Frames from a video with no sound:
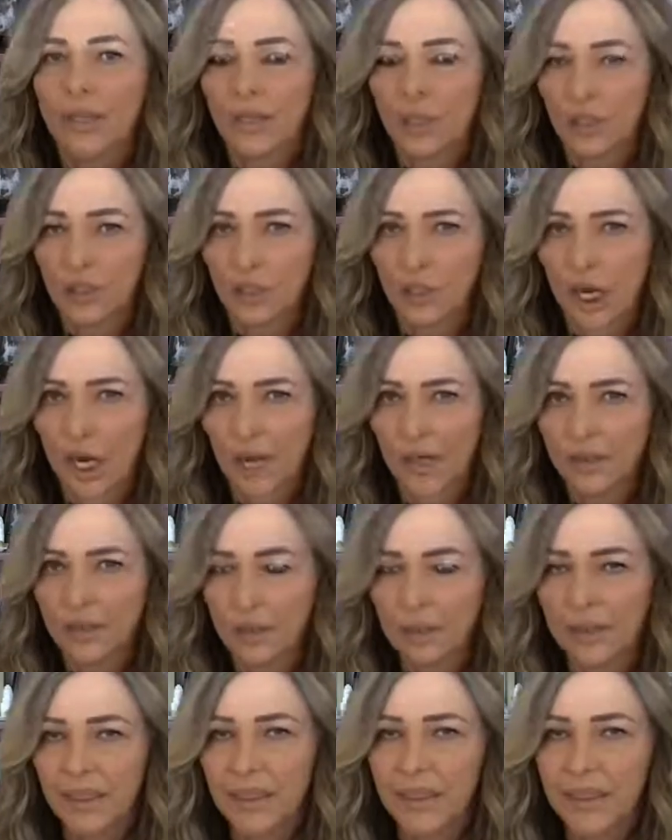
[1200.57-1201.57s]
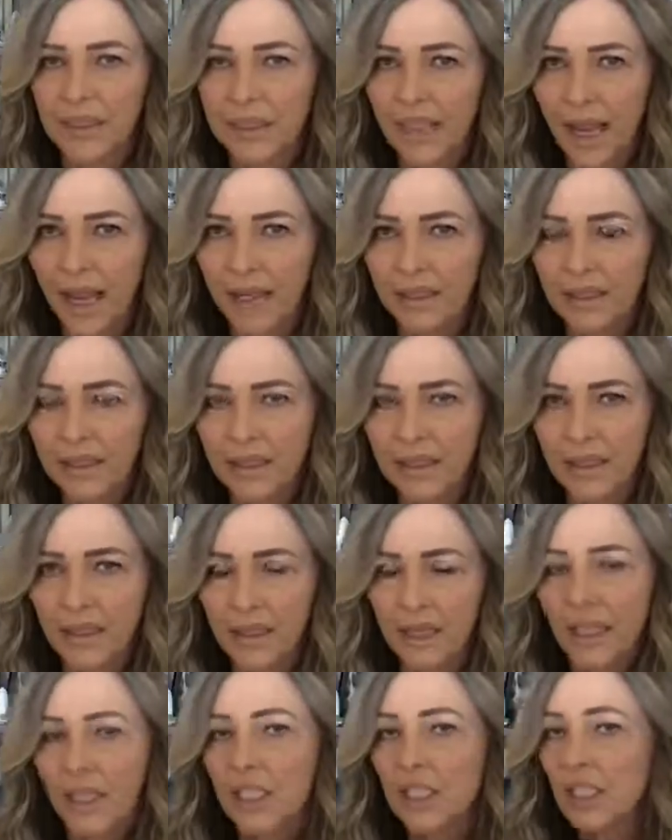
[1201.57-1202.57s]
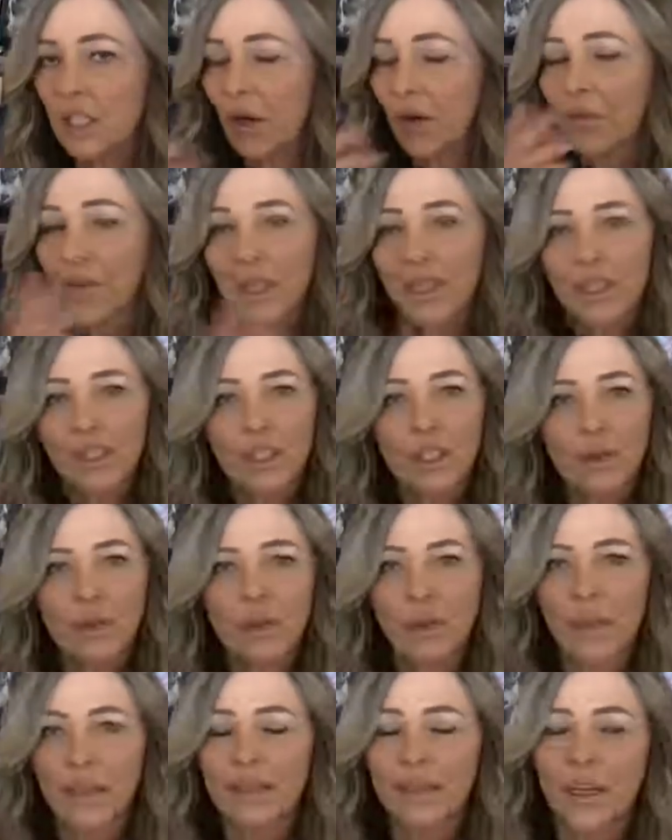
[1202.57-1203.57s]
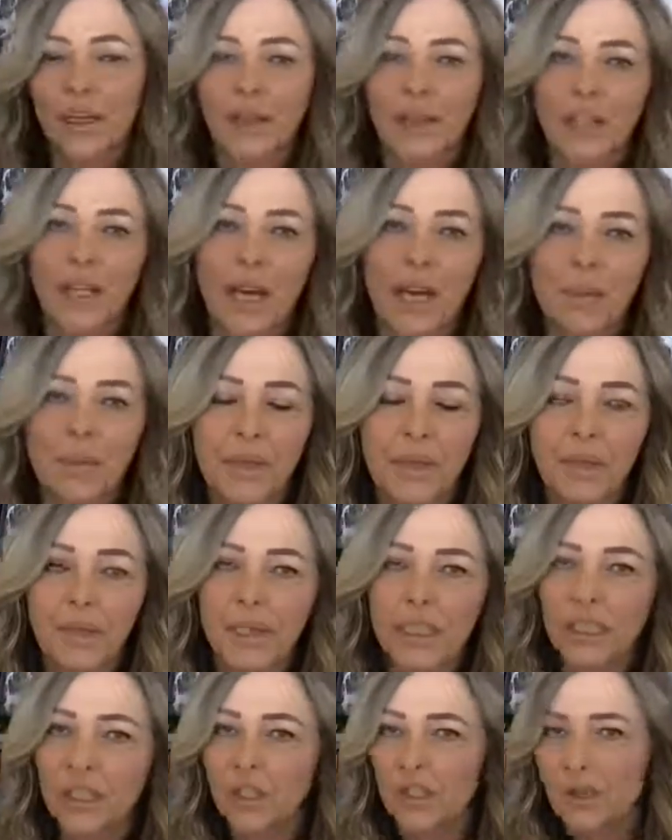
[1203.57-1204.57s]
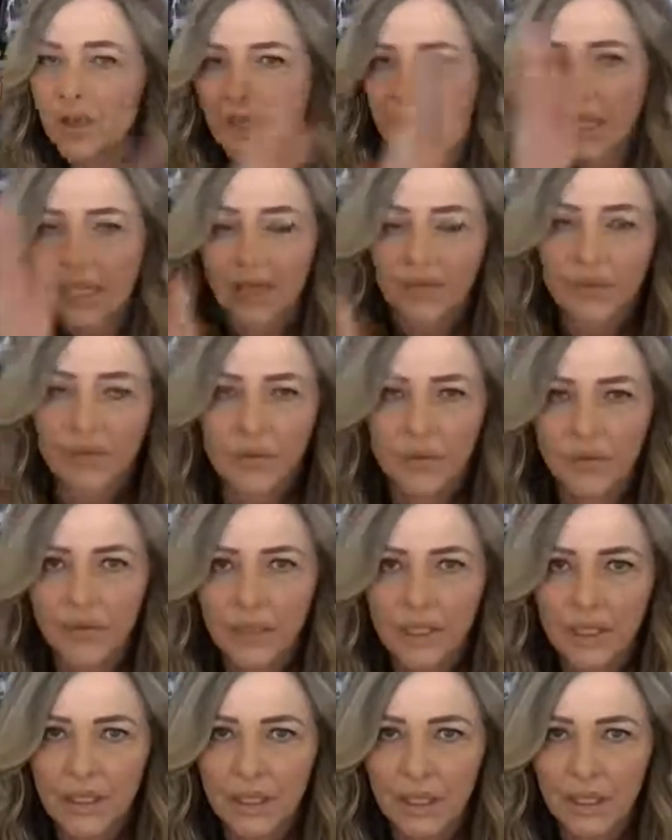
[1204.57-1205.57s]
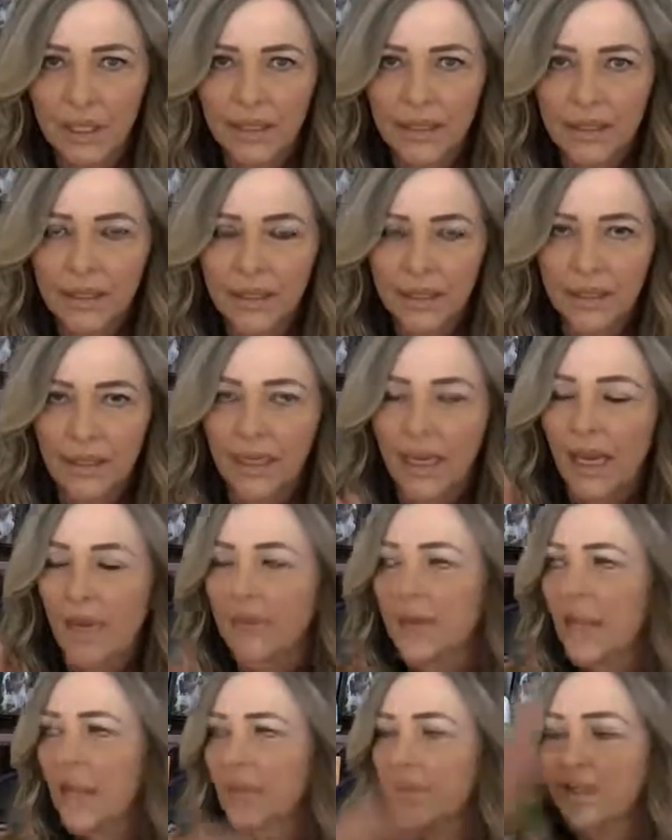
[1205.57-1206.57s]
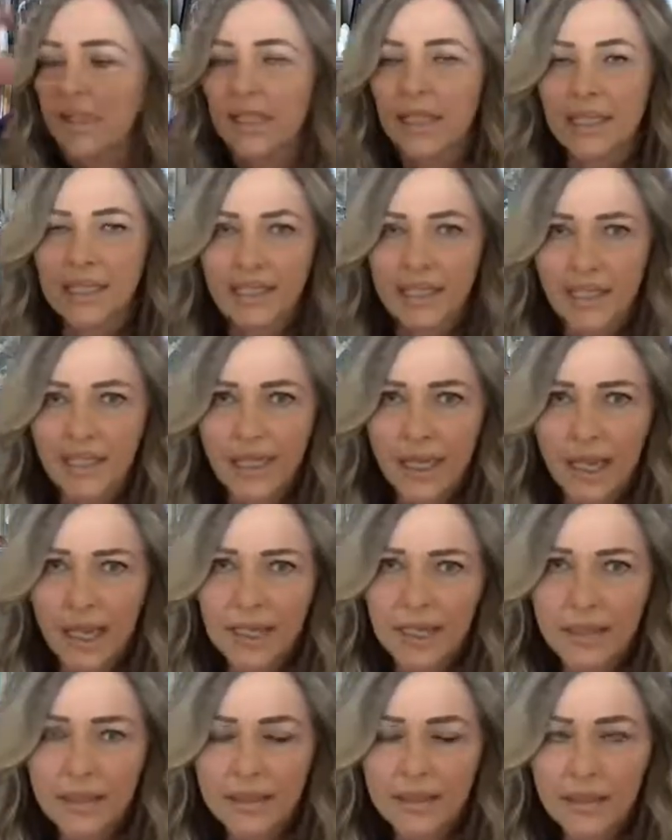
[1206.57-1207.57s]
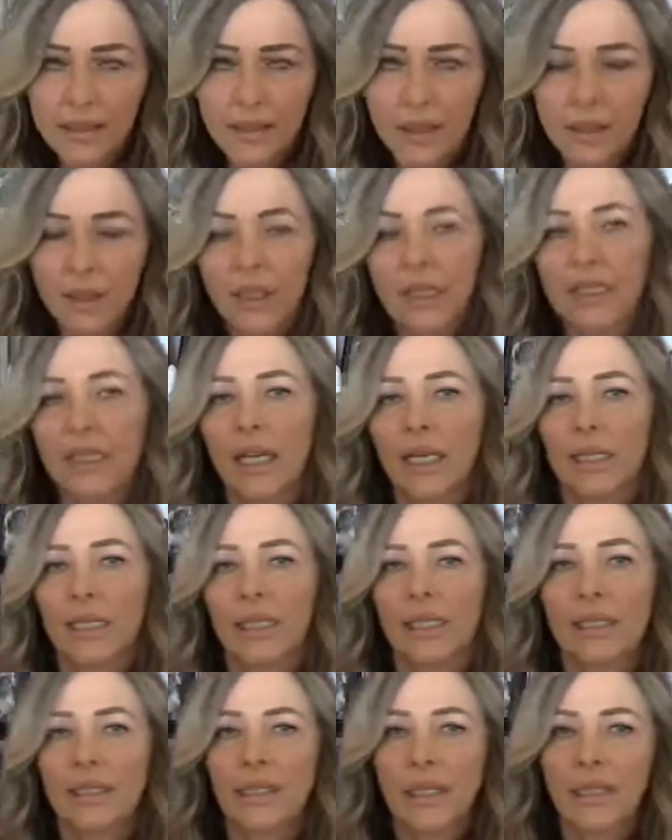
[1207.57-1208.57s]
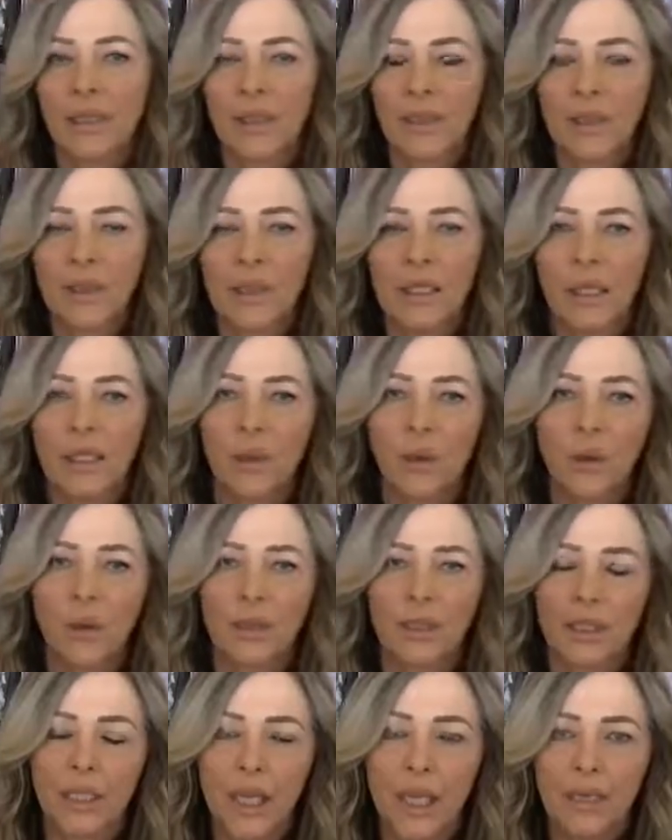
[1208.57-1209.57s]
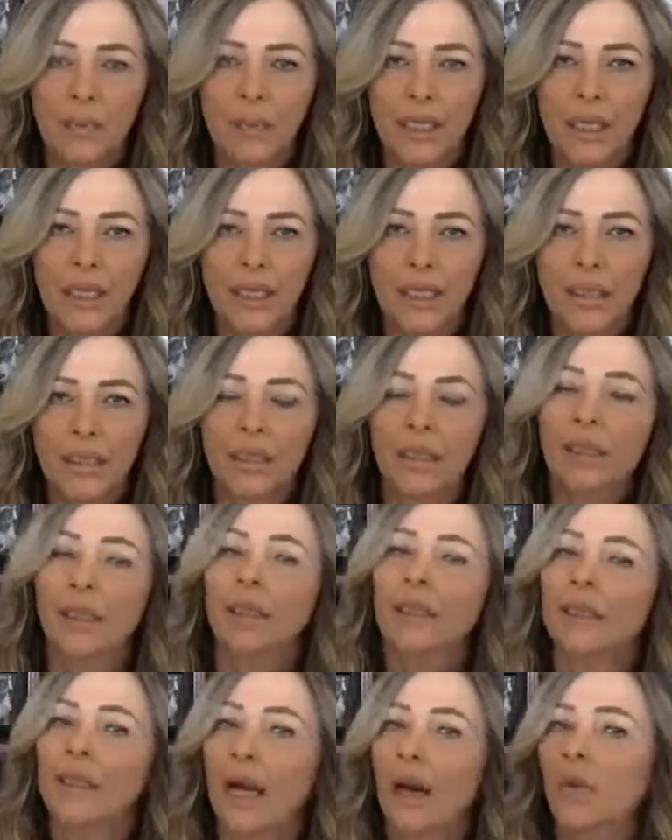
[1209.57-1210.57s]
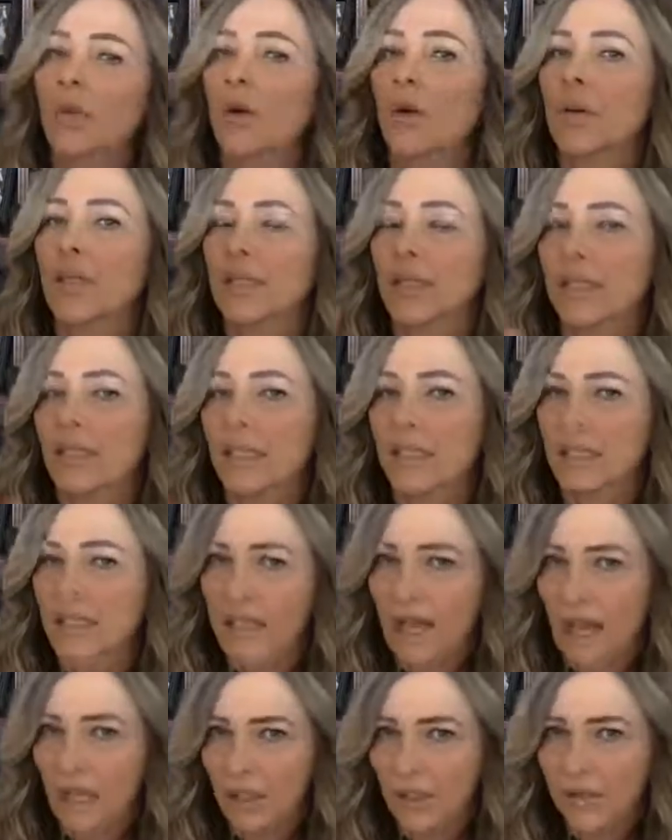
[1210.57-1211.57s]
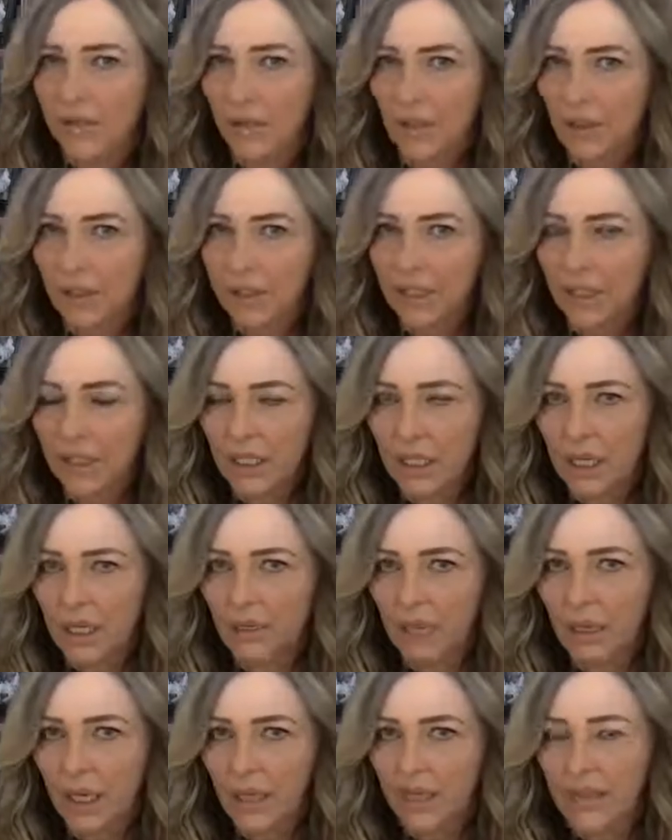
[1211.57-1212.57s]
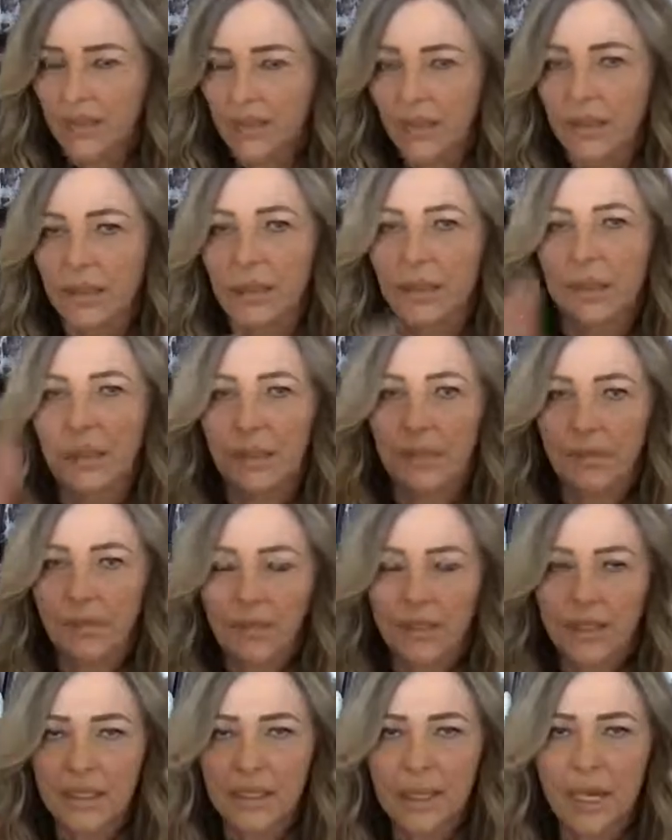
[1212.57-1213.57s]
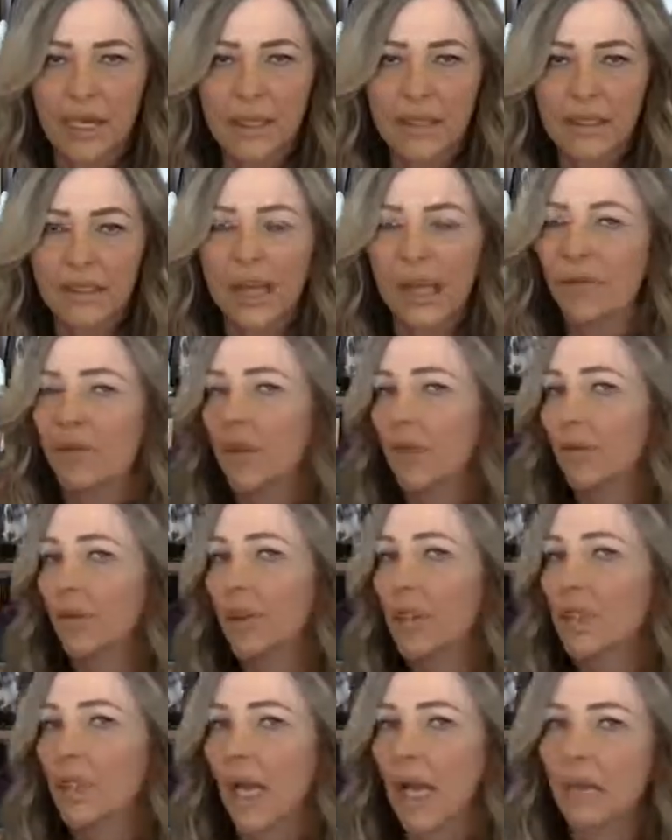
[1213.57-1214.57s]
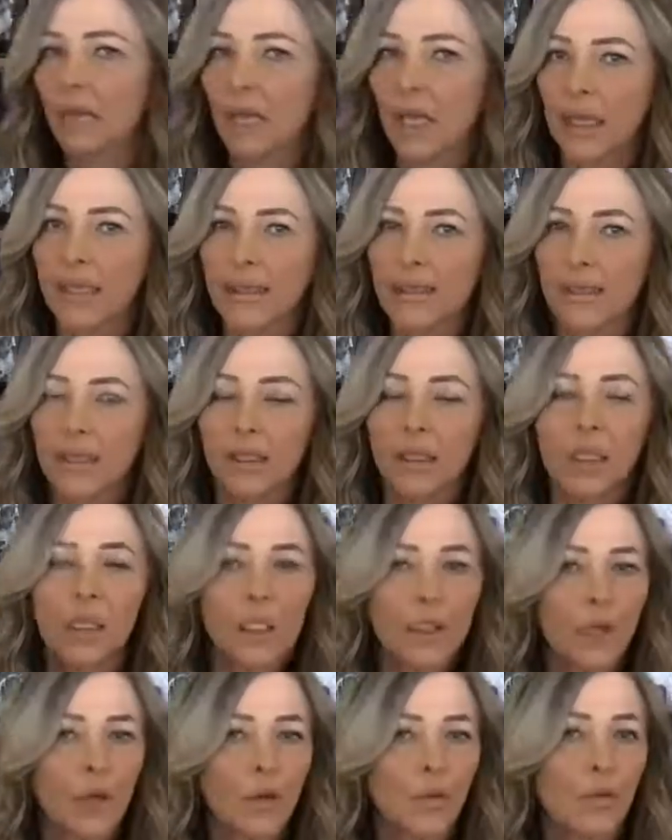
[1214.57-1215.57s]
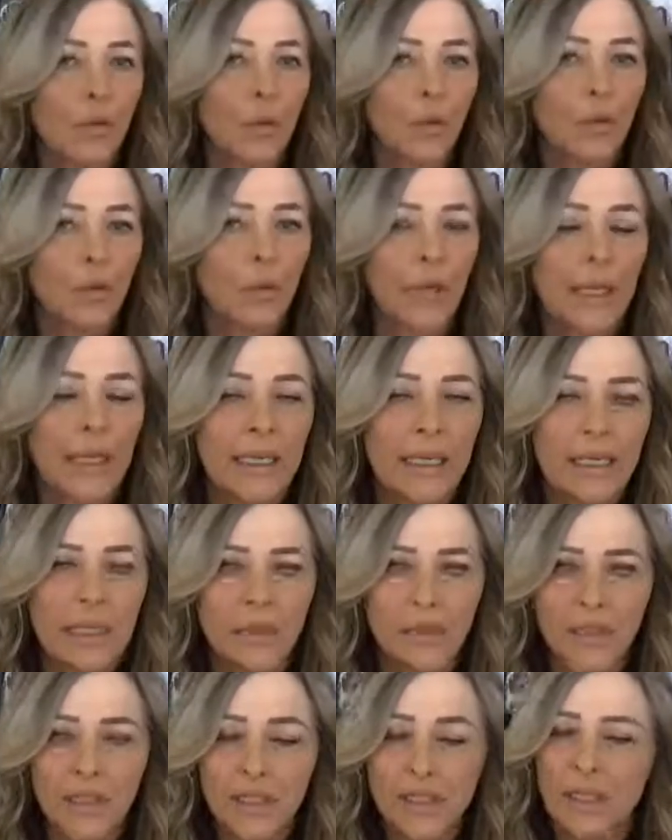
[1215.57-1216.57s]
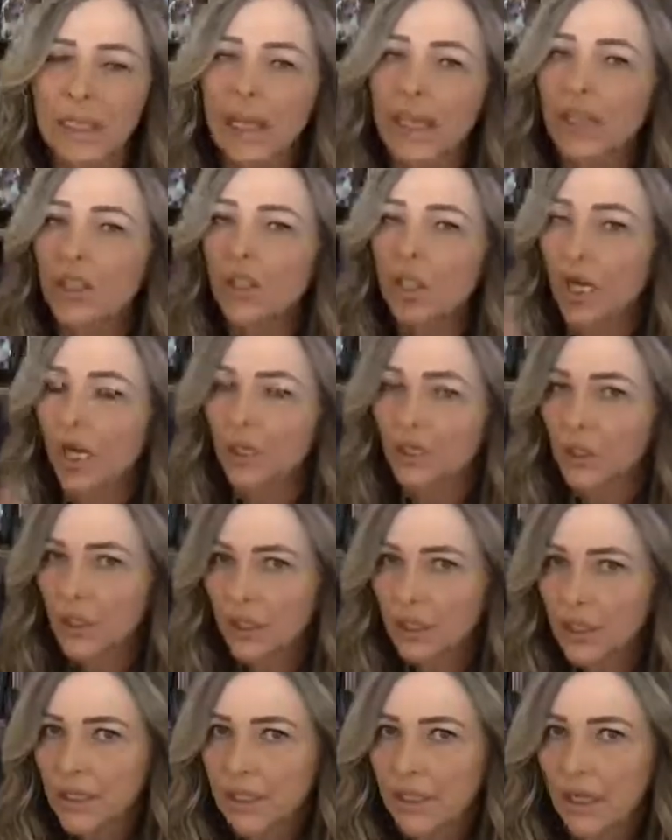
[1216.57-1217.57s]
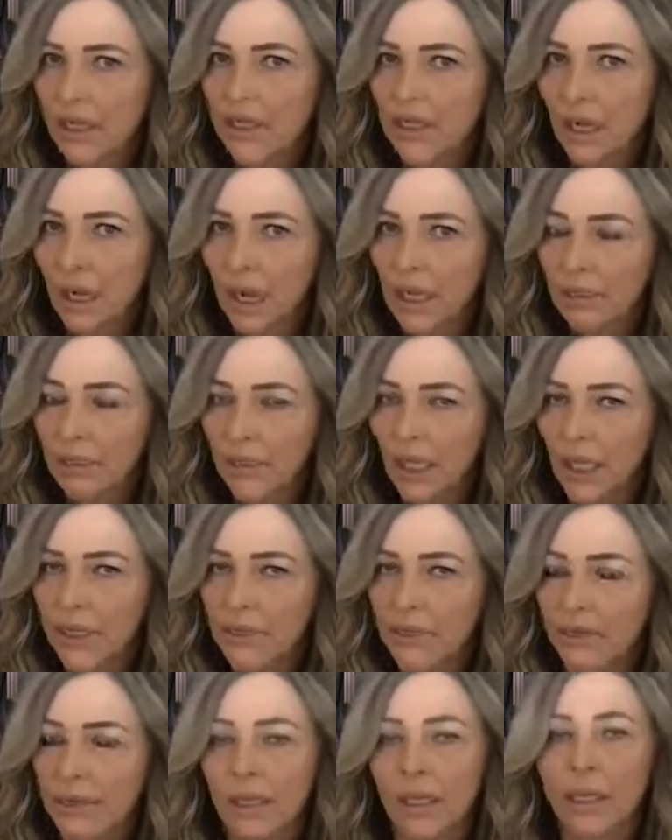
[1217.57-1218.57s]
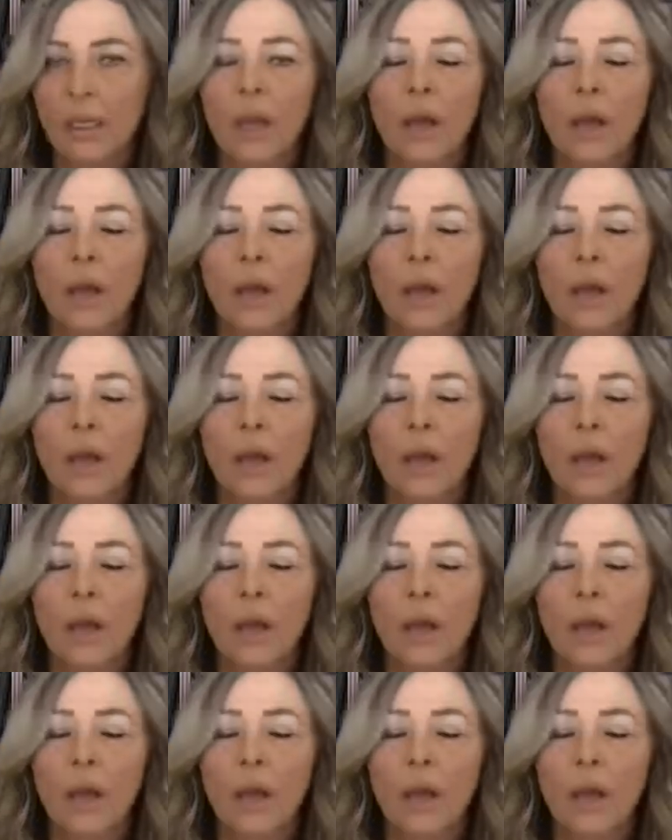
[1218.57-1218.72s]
your child to be assessed. So if they can do it right there at the IEP meeting, you just saved 15 days. And they have 60 days to conduct the assessment and hold an IEP. Now, of course, this is California timelines. Different states have different timelines. So if you're in a different state, check your state timelines.